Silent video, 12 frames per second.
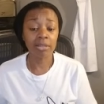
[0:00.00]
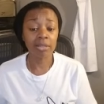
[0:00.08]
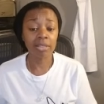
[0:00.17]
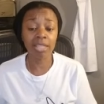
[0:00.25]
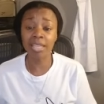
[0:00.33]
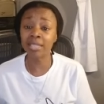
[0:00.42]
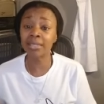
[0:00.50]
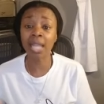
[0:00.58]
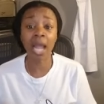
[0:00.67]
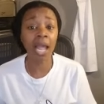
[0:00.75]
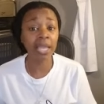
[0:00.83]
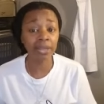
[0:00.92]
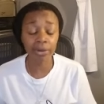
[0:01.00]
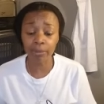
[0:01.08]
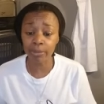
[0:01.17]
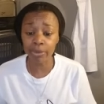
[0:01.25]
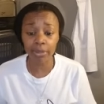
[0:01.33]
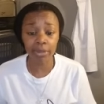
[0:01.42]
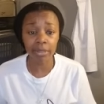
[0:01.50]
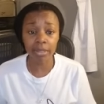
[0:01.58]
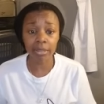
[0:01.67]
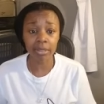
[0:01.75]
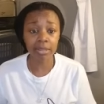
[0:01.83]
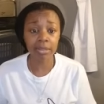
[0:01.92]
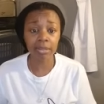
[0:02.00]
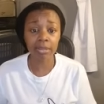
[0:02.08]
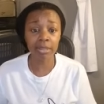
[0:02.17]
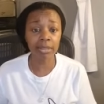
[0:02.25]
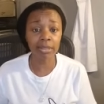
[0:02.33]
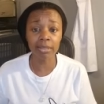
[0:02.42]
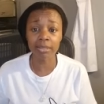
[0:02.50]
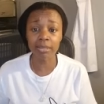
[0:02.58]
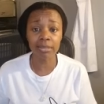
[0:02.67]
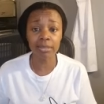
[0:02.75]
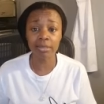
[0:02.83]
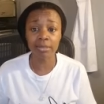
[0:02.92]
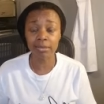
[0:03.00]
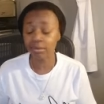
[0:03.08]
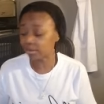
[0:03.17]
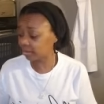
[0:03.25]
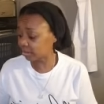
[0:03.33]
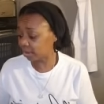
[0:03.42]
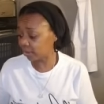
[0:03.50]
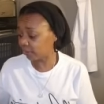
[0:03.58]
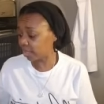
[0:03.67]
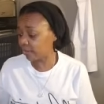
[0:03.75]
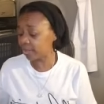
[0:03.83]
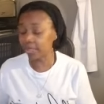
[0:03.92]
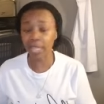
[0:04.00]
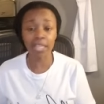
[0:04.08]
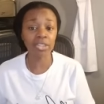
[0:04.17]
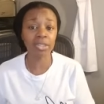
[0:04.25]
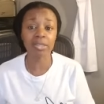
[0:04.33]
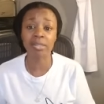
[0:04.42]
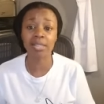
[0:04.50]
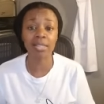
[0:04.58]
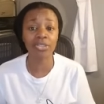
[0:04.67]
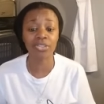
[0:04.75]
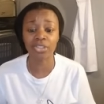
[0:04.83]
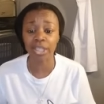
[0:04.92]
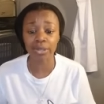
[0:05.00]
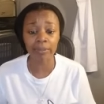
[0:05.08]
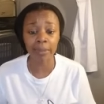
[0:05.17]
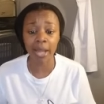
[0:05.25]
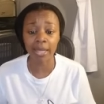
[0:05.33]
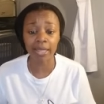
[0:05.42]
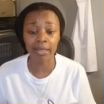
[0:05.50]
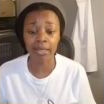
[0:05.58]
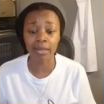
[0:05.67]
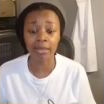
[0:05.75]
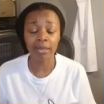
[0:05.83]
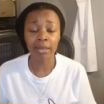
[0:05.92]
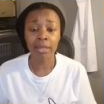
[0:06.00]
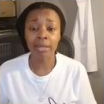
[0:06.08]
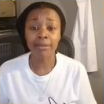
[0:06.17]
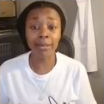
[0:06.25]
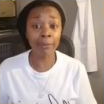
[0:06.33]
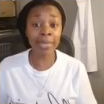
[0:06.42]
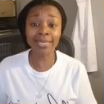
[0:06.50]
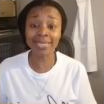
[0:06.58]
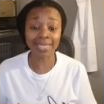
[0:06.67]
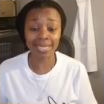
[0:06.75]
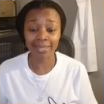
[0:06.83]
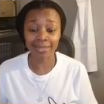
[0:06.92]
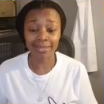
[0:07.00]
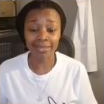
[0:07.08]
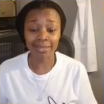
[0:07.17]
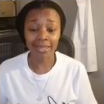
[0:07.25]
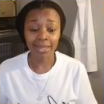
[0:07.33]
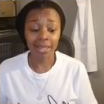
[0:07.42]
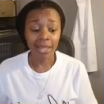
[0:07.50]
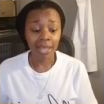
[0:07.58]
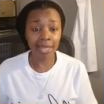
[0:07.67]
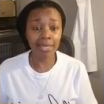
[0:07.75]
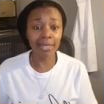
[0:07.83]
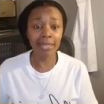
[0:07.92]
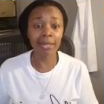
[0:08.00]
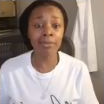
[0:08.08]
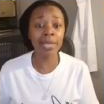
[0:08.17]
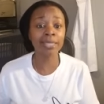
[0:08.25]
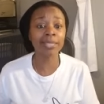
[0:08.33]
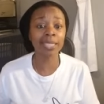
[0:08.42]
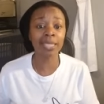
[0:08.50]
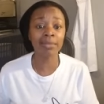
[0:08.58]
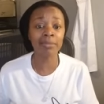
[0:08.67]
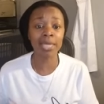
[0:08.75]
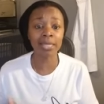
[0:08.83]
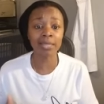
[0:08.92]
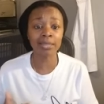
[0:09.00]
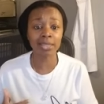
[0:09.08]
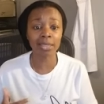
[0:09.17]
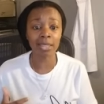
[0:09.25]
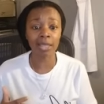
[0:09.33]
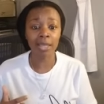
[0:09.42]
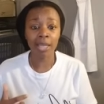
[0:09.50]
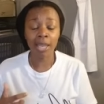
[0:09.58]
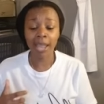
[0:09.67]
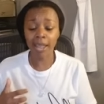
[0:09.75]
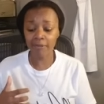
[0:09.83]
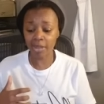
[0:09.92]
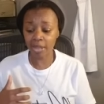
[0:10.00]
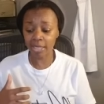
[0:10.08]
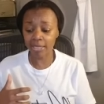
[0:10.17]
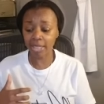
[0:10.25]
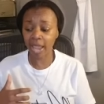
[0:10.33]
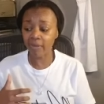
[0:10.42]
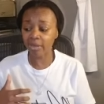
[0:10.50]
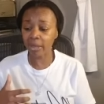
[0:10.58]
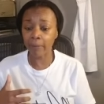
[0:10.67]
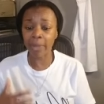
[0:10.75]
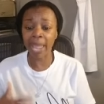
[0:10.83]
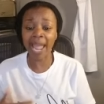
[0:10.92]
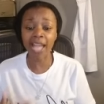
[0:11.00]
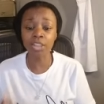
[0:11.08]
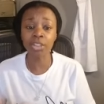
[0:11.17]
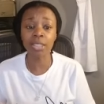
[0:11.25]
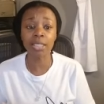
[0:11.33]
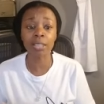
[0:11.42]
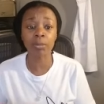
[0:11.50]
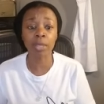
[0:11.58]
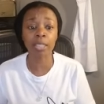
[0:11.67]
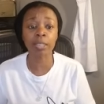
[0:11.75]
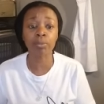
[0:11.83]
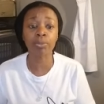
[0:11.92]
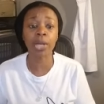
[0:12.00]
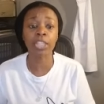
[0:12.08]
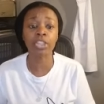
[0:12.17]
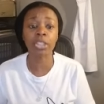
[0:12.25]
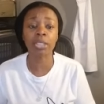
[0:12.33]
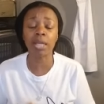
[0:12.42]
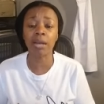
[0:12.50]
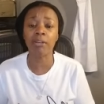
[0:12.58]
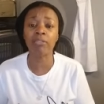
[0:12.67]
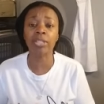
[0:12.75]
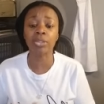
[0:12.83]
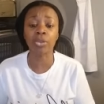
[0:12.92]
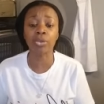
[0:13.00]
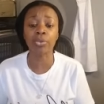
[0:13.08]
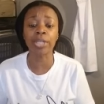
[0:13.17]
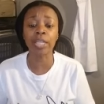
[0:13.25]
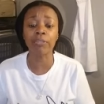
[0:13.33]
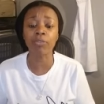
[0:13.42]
the entire book is of Lamentations is Jeremiah lamenting. And lamenting means to have he's having a passionate expression of his grief